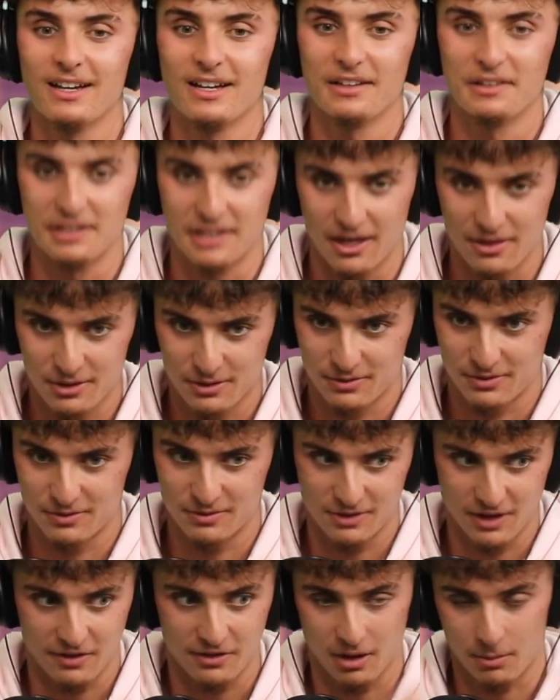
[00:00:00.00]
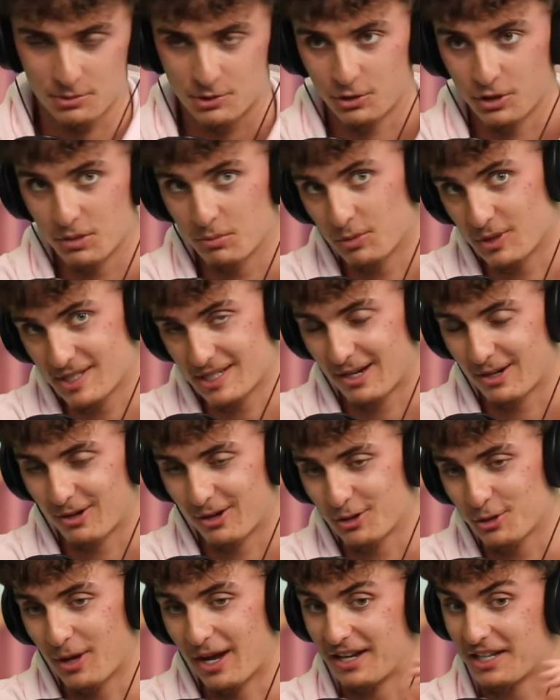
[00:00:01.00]
the other opportunity you missed out
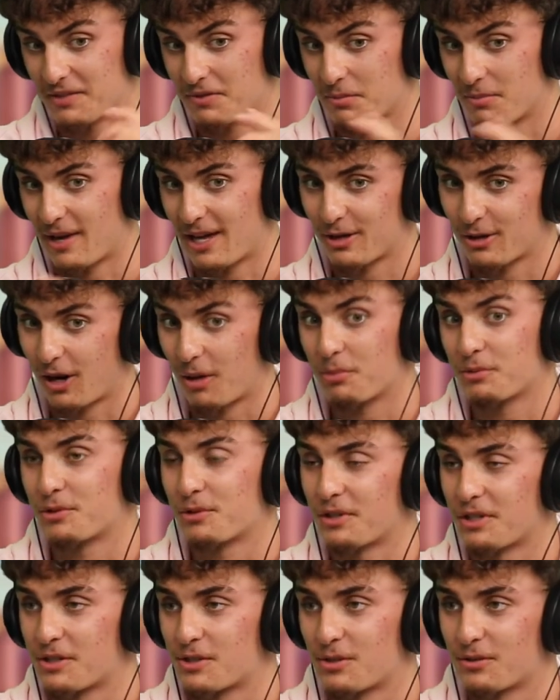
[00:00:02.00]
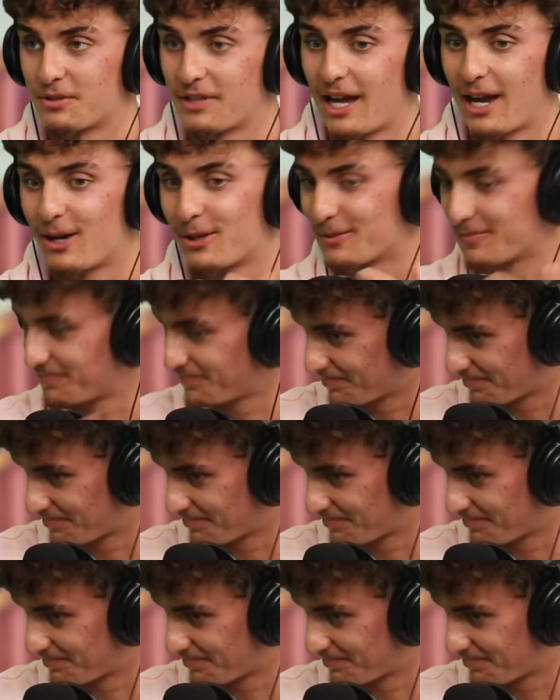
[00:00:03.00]
on, you had an even better opportunity. So now,